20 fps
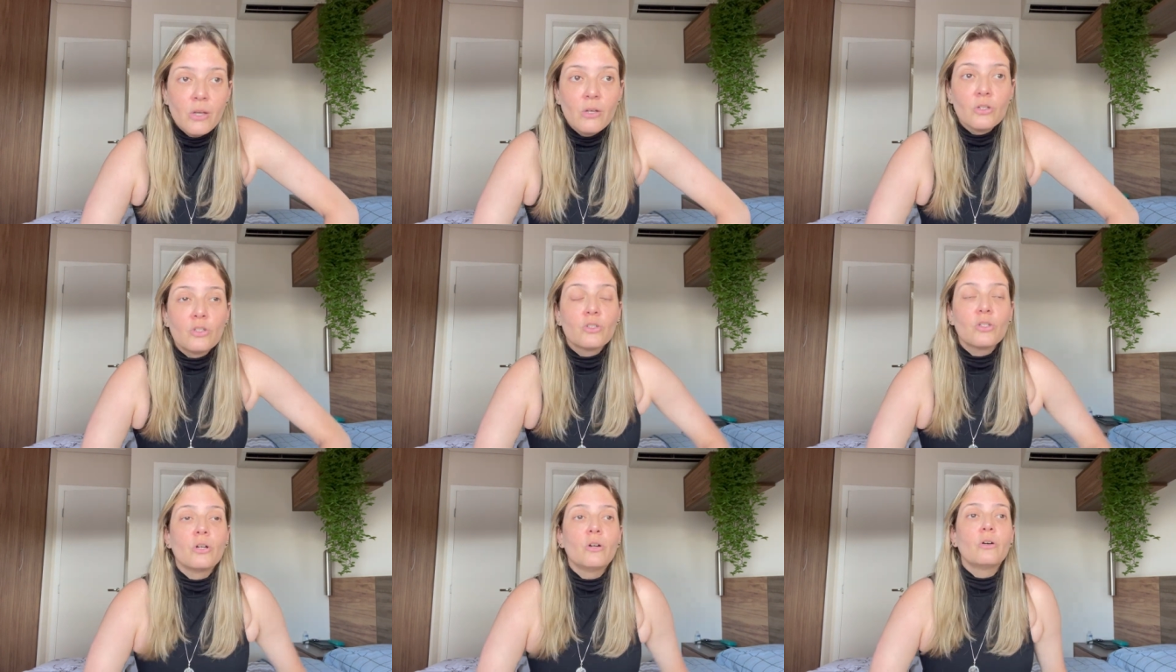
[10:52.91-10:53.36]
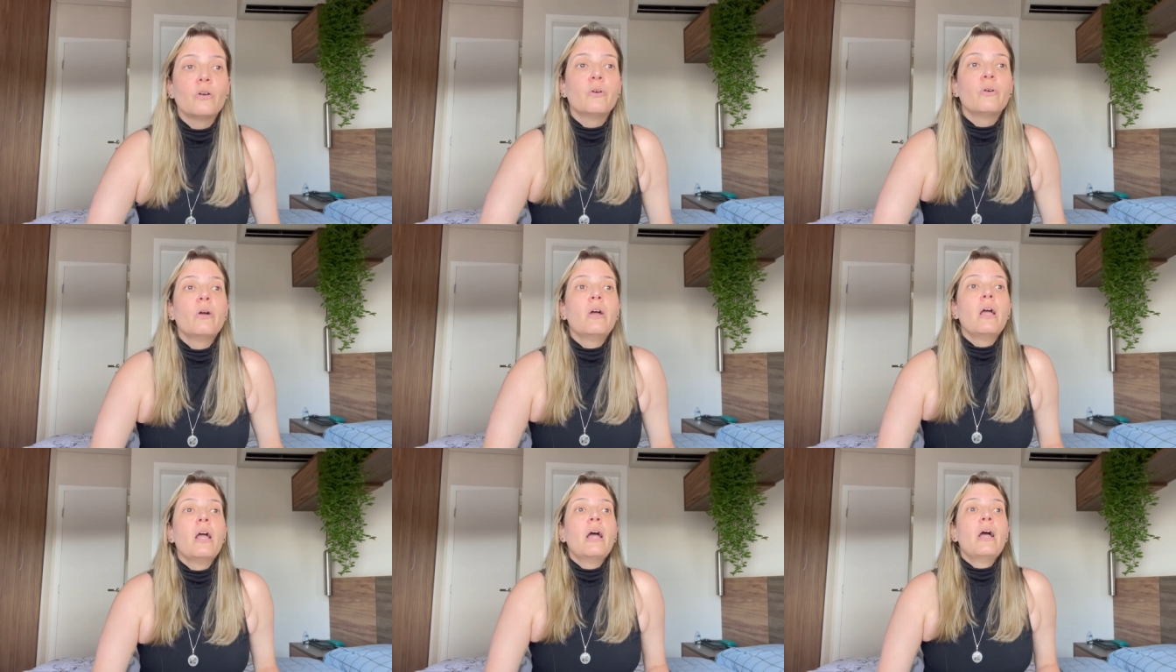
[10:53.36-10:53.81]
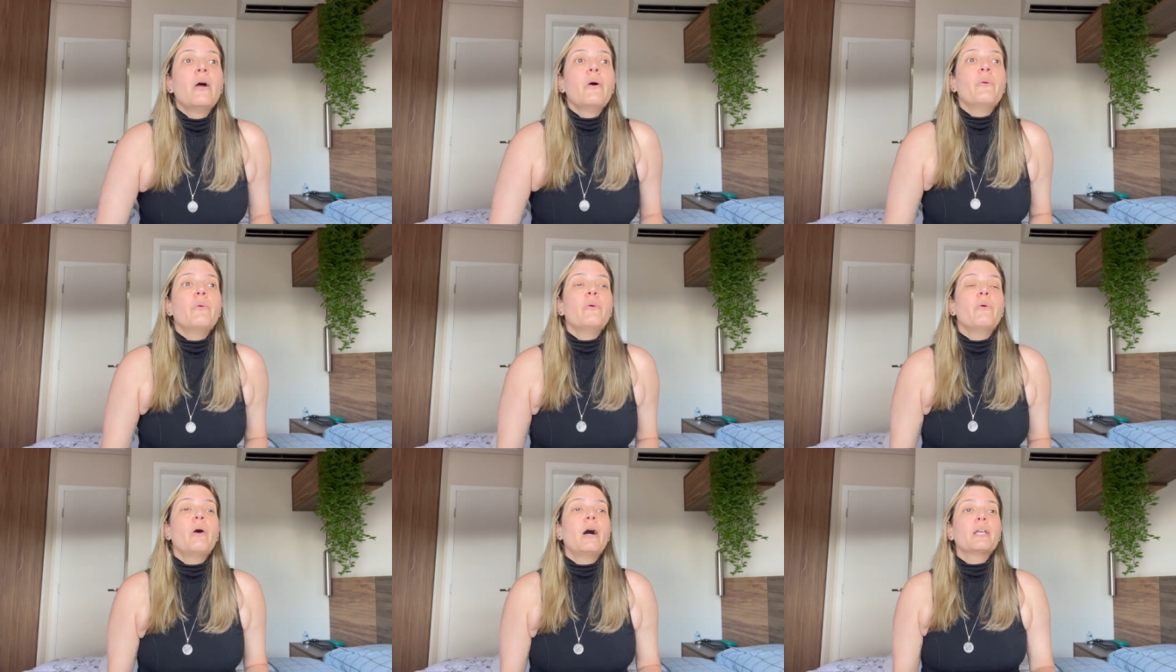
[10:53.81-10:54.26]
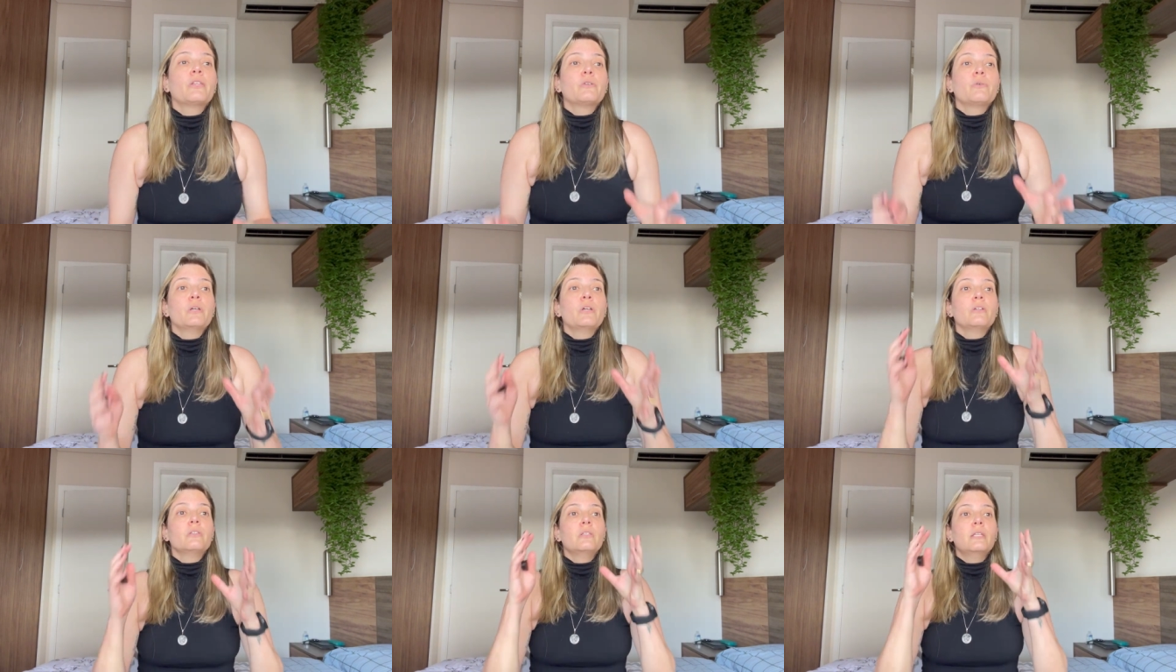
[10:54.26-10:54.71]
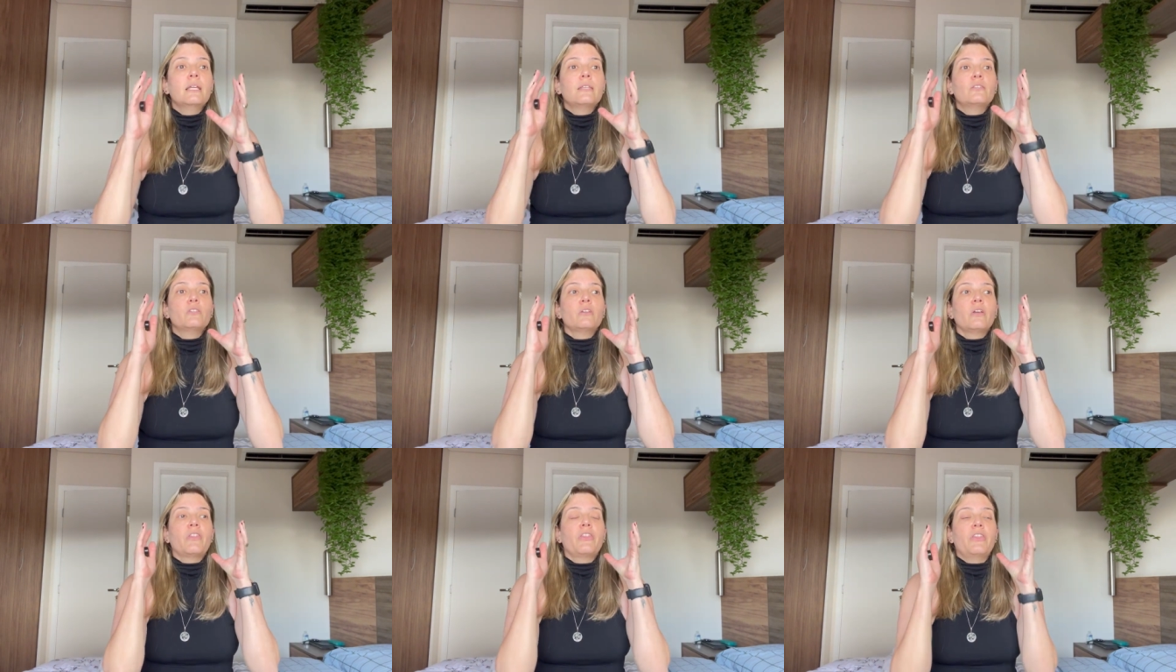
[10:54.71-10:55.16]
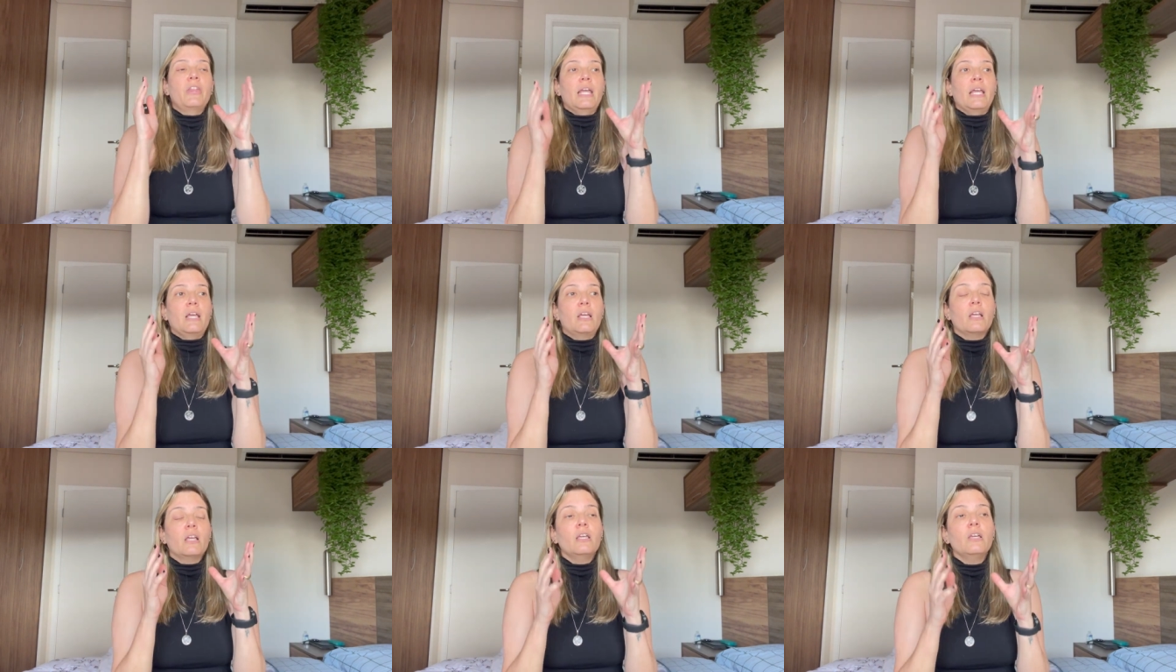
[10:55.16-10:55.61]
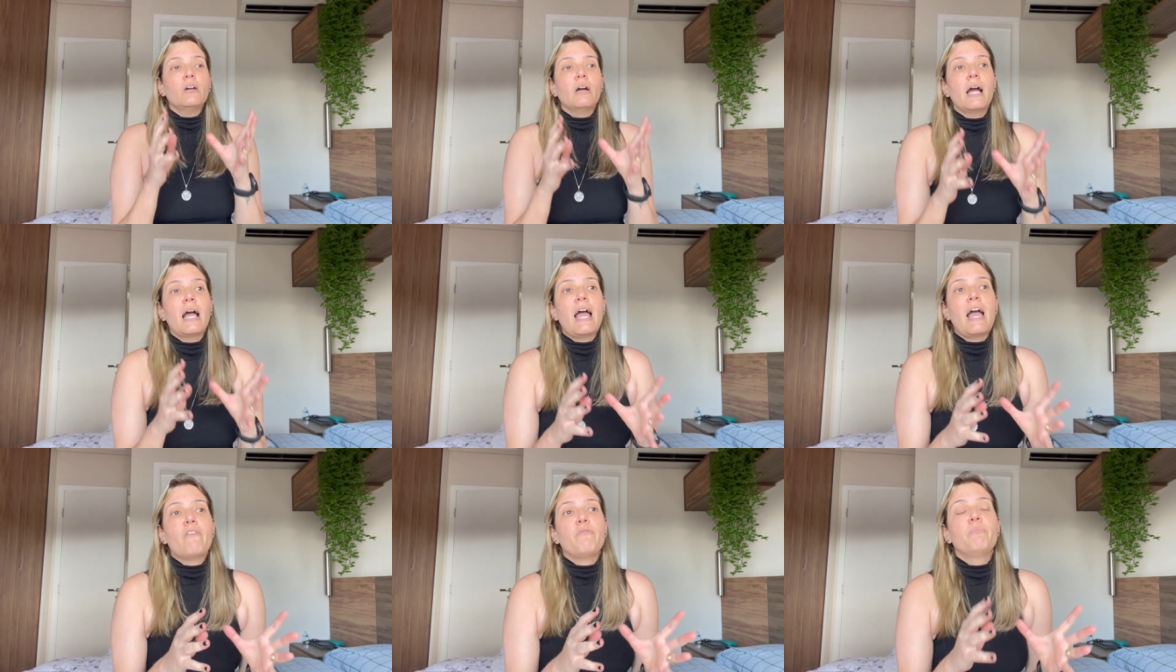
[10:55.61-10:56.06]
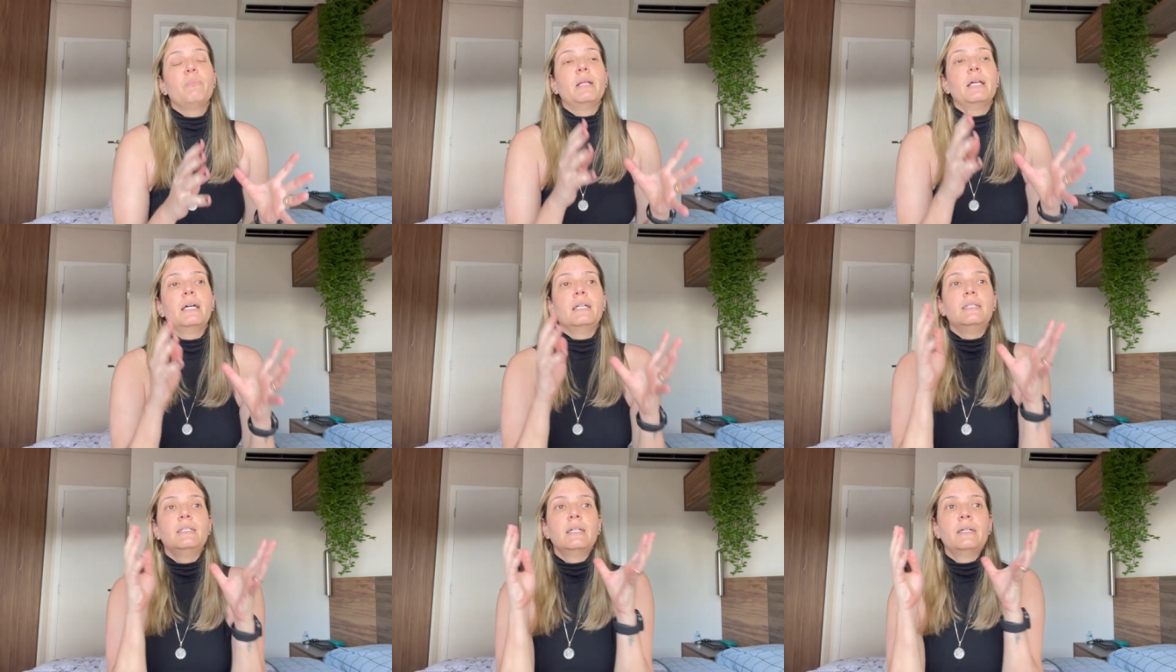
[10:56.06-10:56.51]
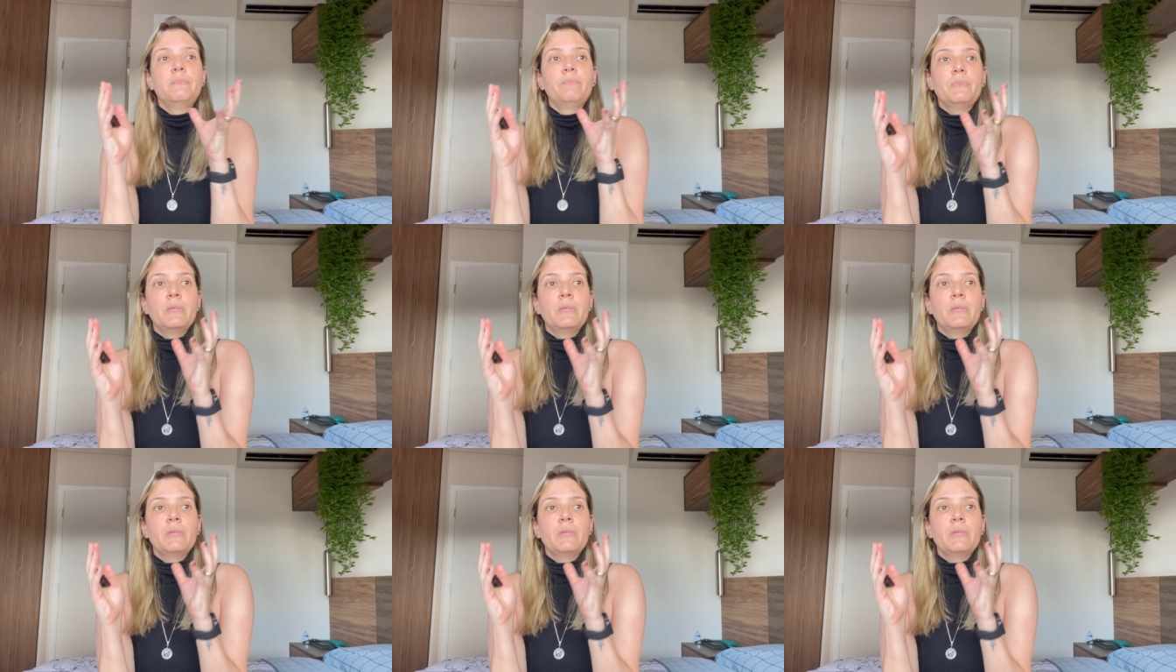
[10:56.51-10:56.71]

So what do you need to think? You have blood.